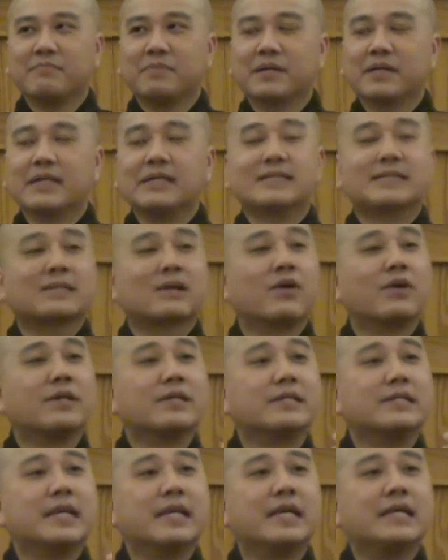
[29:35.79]
but this
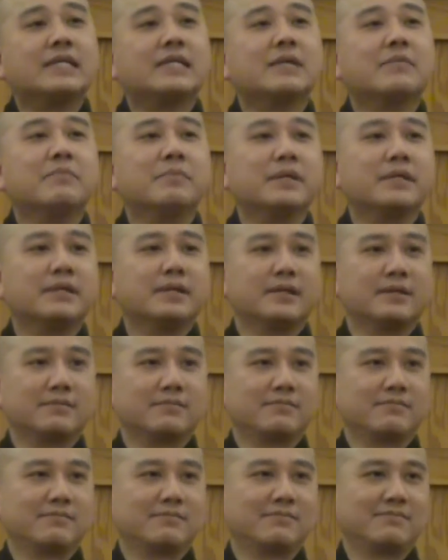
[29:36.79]
contain the meaning.
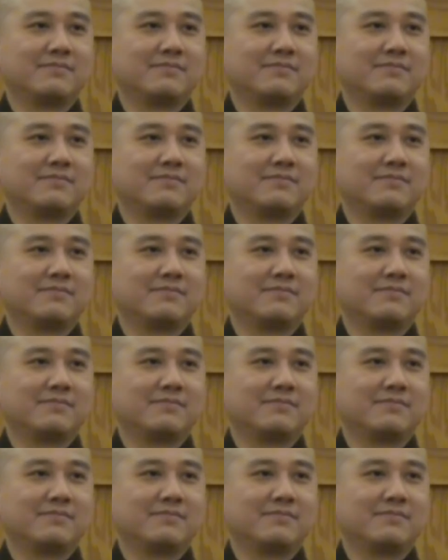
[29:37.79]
